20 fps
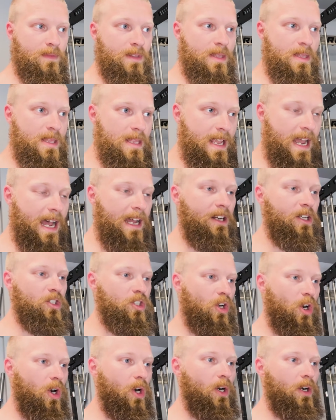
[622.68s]
not as
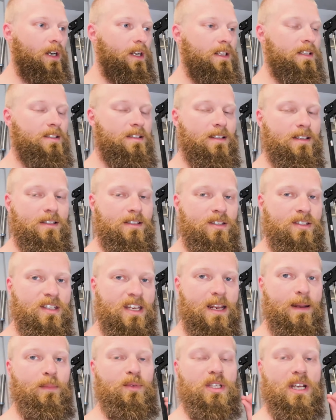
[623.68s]
hard as it
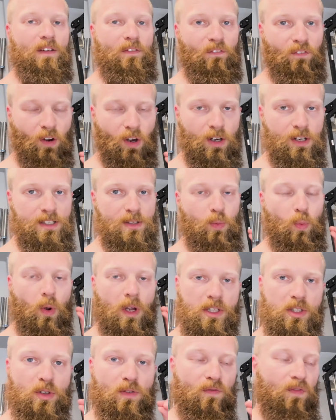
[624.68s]
seems at first
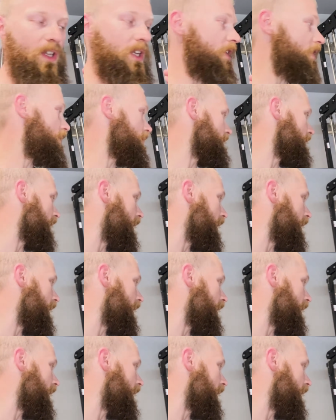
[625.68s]
once you figure it